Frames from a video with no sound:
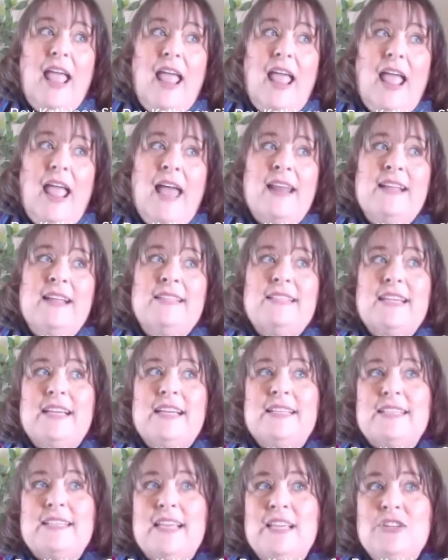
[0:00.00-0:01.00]
And it's
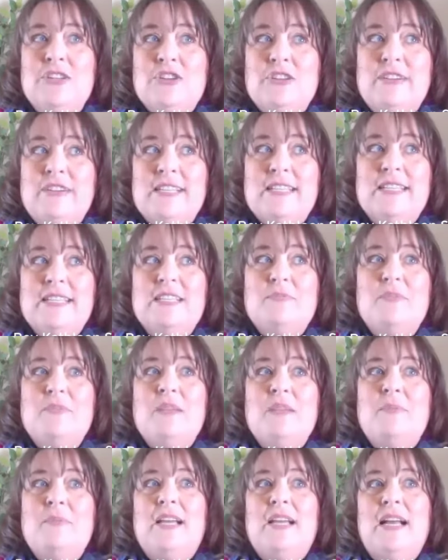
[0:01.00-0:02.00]
interesting to me
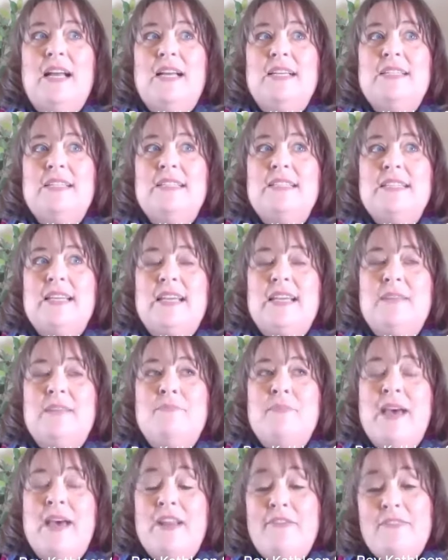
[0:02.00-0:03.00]
because in
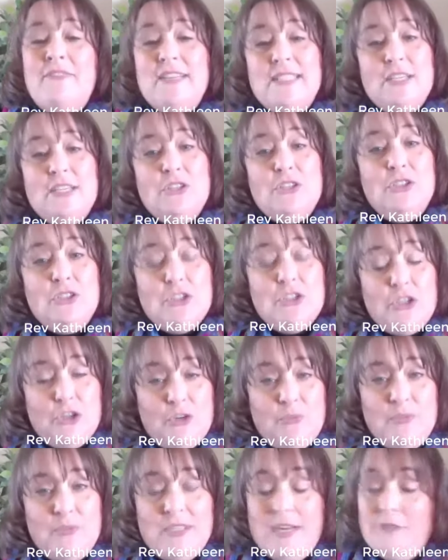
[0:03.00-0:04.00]
metaphysical
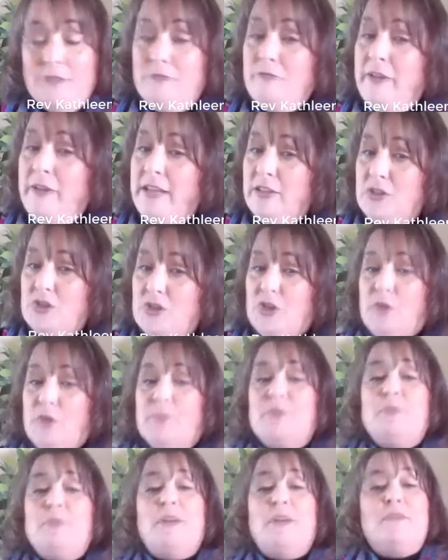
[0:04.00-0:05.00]
terms, not in real
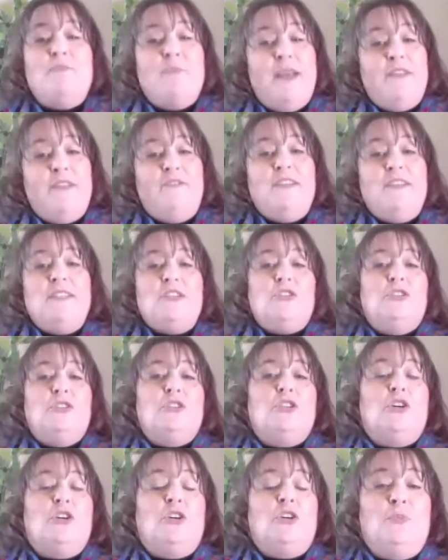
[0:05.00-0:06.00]
terms, but in metaphysical
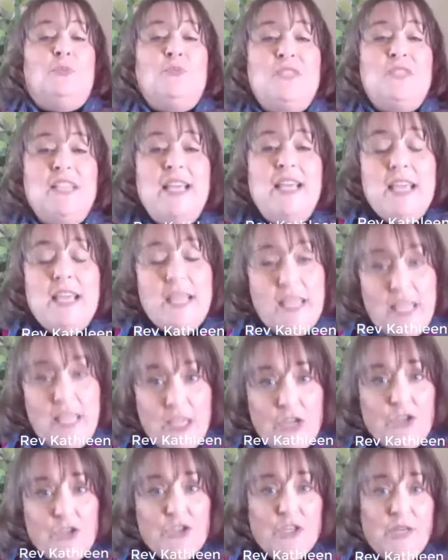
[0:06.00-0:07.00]
terms,
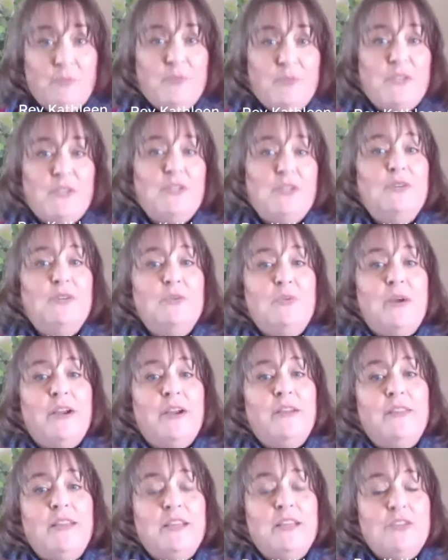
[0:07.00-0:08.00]
Egypt,
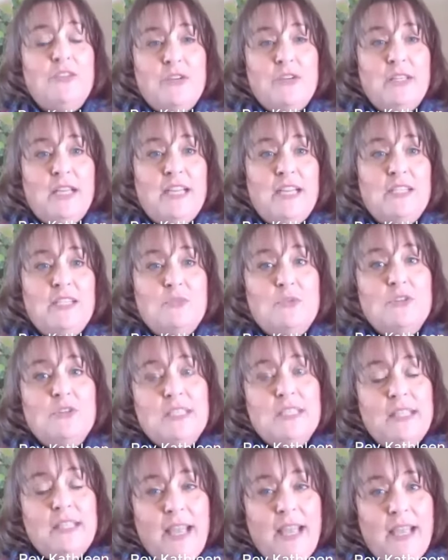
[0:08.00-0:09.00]
where the Israelites were
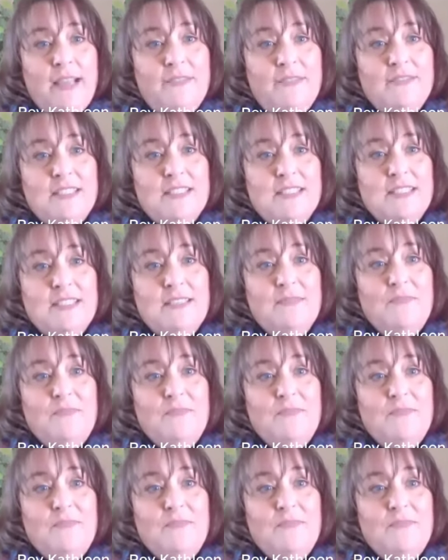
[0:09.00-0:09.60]
slaves,